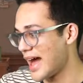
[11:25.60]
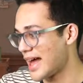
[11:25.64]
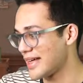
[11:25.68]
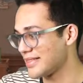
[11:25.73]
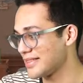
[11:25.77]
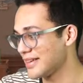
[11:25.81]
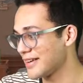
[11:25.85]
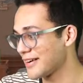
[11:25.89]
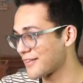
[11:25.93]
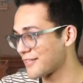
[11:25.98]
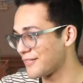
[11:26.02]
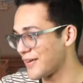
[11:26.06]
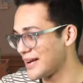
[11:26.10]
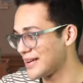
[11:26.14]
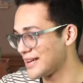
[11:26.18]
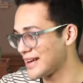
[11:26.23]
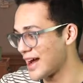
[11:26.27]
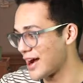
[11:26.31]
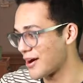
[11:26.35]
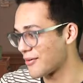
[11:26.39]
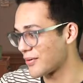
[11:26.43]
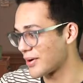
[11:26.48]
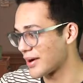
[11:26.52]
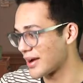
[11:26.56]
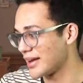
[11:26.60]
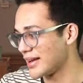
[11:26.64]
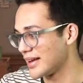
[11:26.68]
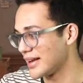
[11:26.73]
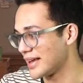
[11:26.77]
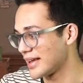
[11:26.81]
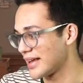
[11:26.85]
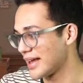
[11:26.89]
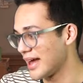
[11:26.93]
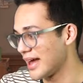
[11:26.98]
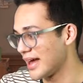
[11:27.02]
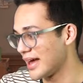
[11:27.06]
I think right now we're gonna
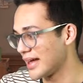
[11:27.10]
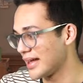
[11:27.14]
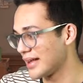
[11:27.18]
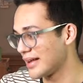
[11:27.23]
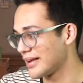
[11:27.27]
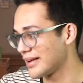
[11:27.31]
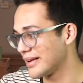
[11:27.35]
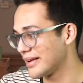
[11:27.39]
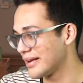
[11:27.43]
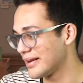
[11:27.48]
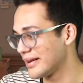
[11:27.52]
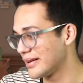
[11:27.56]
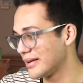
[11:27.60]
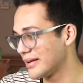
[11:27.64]
get